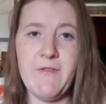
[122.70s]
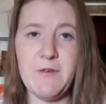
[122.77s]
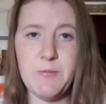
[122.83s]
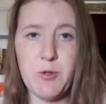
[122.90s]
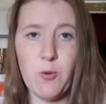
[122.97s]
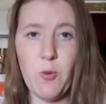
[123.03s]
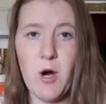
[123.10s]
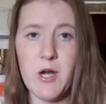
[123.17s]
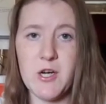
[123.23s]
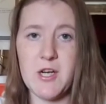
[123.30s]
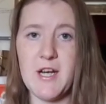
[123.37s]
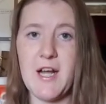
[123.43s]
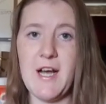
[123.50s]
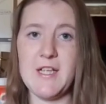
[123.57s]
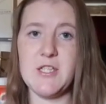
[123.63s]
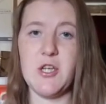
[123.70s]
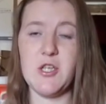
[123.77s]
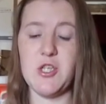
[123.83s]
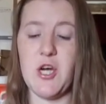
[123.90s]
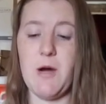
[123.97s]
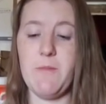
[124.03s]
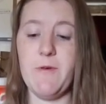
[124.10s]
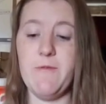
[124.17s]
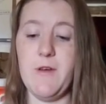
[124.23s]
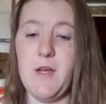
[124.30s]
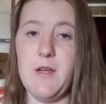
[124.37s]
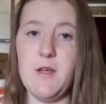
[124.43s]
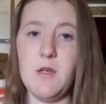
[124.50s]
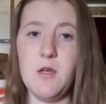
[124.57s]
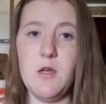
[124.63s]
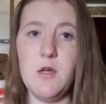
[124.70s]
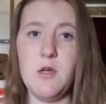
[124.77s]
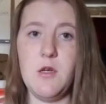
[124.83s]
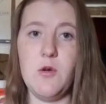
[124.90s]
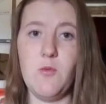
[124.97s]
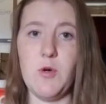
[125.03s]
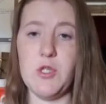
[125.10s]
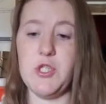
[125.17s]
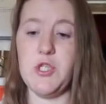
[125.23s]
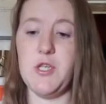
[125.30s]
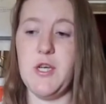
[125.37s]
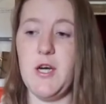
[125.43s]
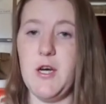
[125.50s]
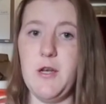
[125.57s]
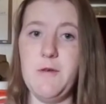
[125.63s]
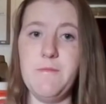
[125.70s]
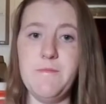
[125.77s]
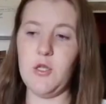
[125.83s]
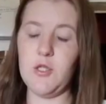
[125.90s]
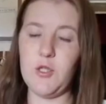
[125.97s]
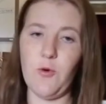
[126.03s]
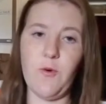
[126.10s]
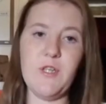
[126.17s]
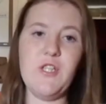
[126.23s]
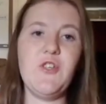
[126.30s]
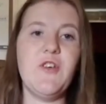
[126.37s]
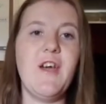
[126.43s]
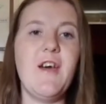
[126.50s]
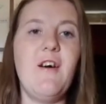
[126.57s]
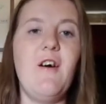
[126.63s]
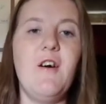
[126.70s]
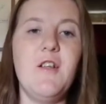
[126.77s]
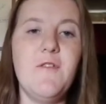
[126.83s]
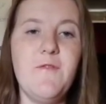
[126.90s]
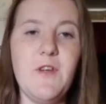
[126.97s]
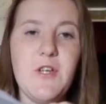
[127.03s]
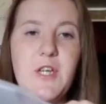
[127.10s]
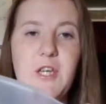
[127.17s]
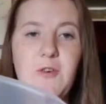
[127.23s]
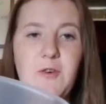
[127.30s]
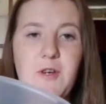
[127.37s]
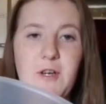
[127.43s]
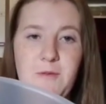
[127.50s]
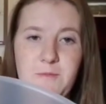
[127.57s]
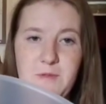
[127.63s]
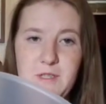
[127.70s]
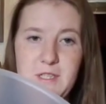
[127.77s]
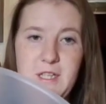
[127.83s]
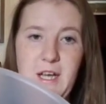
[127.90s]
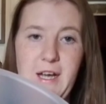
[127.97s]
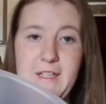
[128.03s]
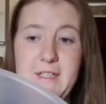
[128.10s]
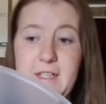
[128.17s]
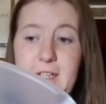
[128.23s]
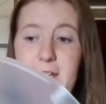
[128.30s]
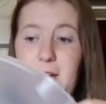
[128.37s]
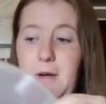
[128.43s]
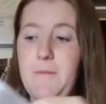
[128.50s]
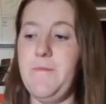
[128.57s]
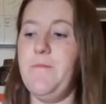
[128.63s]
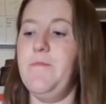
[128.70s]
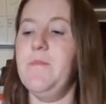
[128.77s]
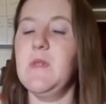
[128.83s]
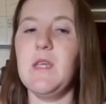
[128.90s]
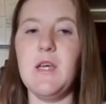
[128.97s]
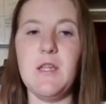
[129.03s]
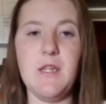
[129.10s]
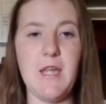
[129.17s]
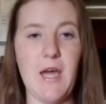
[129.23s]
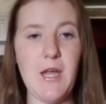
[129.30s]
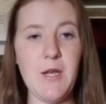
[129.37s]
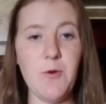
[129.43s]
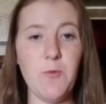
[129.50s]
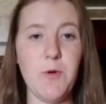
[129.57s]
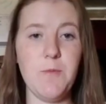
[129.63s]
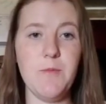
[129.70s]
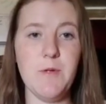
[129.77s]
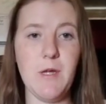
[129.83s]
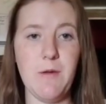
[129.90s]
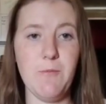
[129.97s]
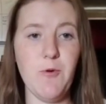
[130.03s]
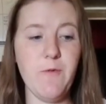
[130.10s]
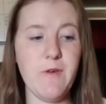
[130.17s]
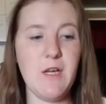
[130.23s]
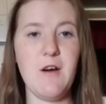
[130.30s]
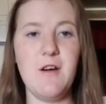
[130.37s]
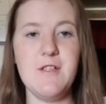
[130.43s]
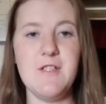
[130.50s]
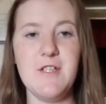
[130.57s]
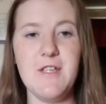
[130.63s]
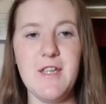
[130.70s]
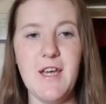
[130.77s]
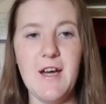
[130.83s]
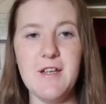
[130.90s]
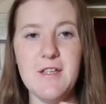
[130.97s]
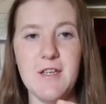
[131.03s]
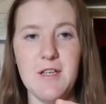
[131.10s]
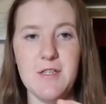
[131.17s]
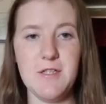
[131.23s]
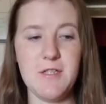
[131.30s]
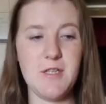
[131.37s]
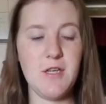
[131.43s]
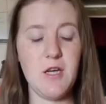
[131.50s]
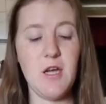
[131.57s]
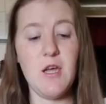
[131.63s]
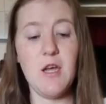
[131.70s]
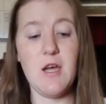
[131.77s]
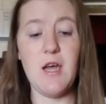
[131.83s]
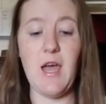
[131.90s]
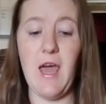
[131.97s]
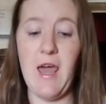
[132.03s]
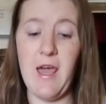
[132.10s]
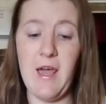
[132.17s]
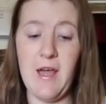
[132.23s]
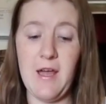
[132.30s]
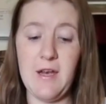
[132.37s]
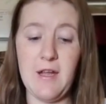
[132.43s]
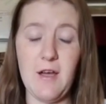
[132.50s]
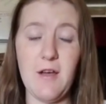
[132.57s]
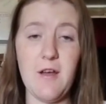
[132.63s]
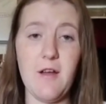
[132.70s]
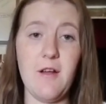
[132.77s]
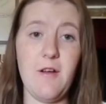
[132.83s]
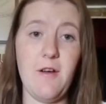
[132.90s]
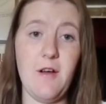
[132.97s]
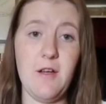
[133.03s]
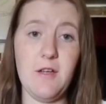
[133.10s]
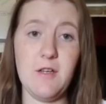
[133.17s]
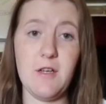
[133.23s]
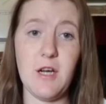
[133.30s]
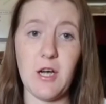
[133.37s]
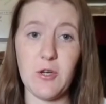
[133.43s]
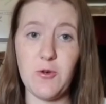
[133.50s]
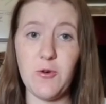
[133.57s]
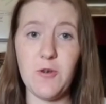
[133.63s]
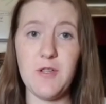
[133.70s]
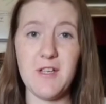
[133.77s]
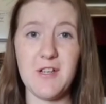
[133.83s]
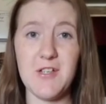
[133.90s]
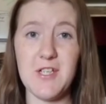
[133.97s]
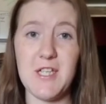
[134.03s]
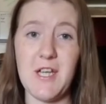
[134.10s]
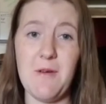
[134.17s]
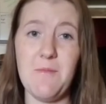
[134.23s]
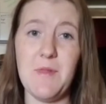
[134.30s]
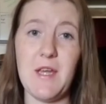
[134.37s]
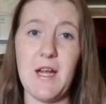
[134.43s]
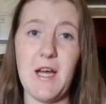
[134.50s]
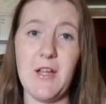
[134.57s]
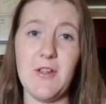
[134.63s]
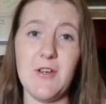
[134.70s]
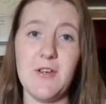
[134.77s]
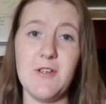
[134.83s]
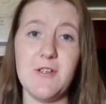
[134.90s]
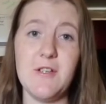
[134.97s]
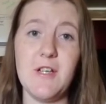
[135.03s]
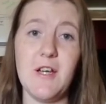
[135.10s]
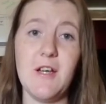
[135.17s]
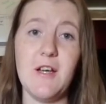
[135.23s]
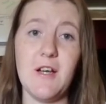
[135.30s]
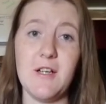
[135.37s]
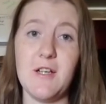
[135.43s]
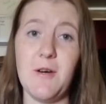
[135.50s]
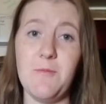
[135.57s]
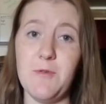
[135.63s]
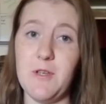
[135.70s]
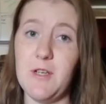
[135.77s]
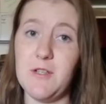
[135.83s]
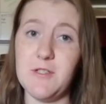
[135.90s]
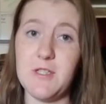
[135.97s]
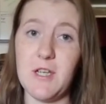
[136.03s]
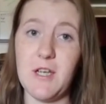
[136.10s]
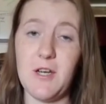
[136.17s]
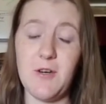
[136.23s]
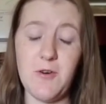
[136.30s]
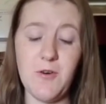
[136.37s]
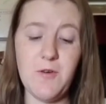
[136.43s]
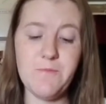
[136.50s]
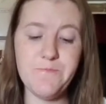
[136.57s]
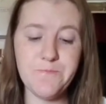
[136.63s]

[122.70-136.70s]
to put water and ice on top of it once you're done. So once you get all of your cucumbers sliced up, then we'll be moving on to the onions. And a cool little tip that I learned a couple years ago